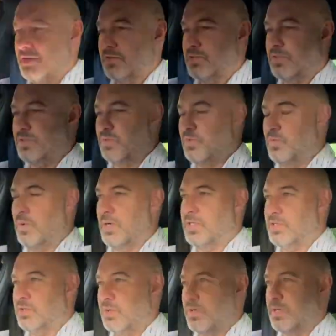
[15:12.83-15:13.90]
just always
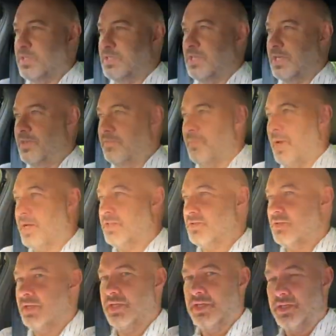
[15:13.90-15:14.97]
trying to save
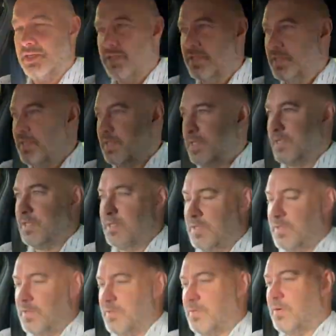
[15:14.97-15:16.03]
battery.
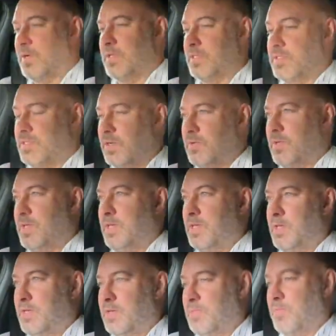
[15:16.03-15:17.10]
Right, let's go
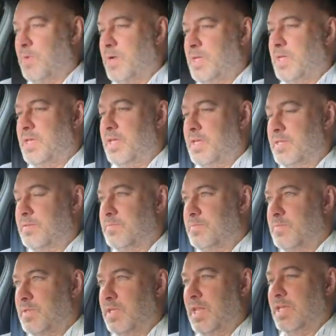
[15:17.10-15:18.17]
here,
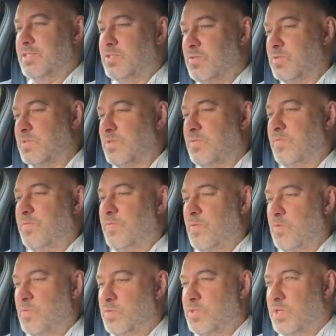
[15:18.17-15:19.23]
braking, and that's gone to
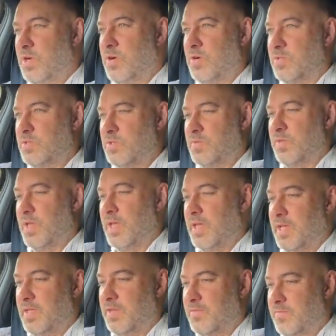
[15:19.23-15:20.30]
full charge on there,
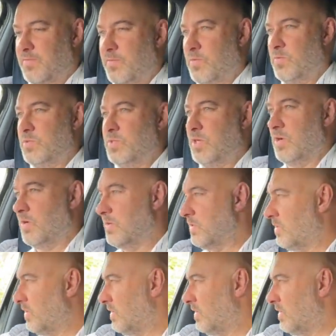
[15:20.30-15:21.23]
full charge.